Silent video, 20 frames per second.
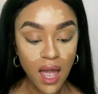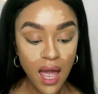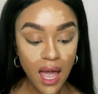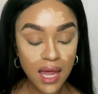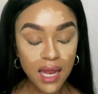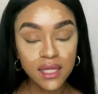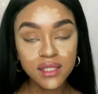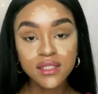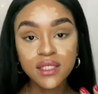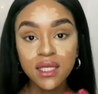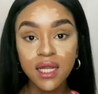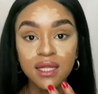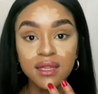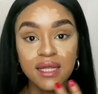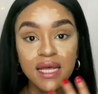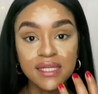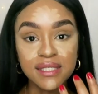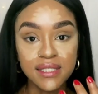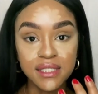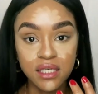I like to let
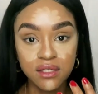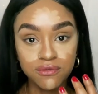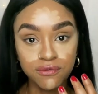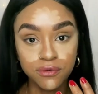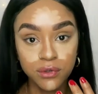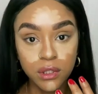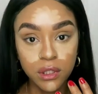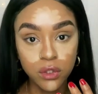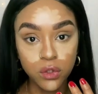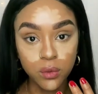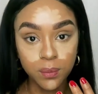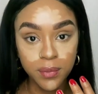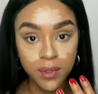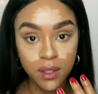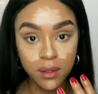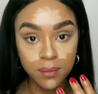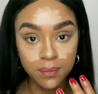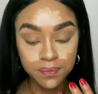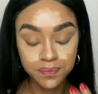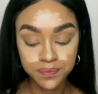that sit for a little
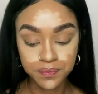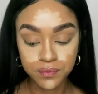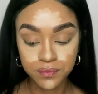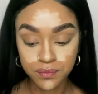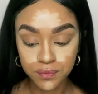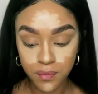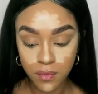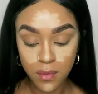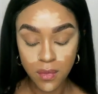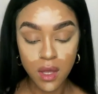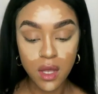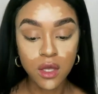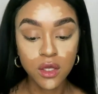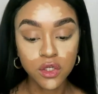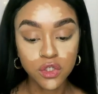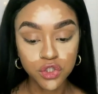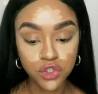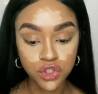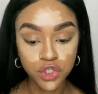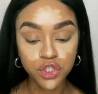bit
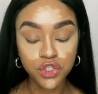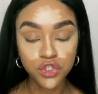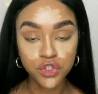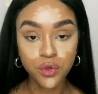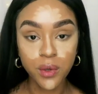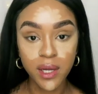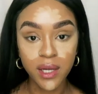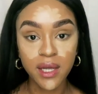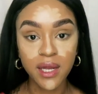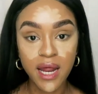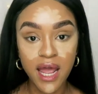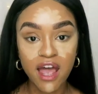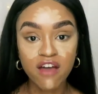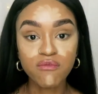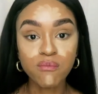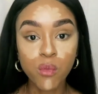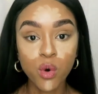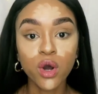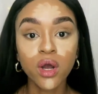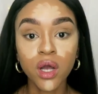just so I can
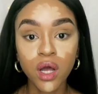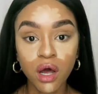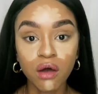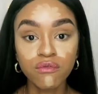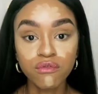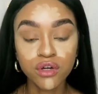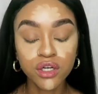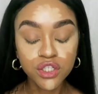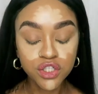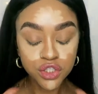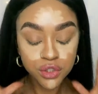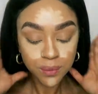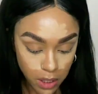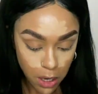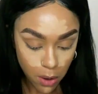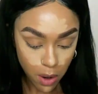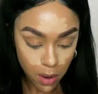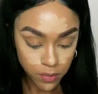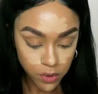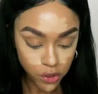have more coverage.
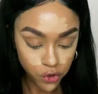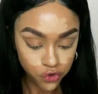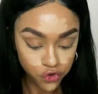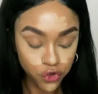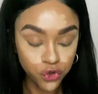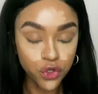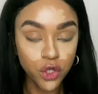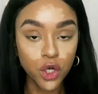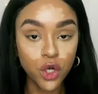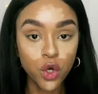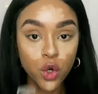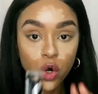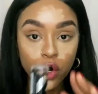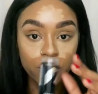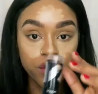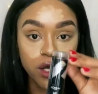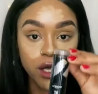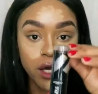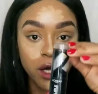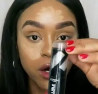Now I'm using the
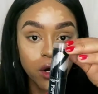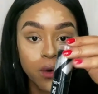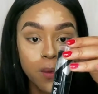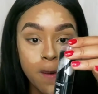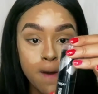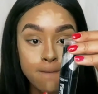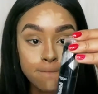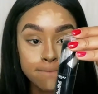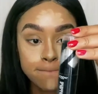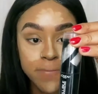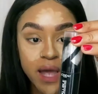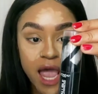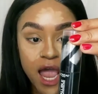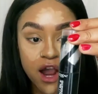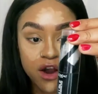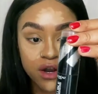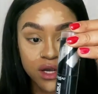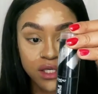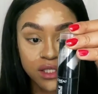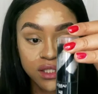L'Oreal
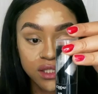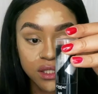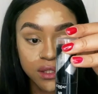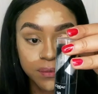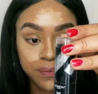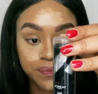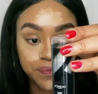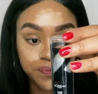Paris.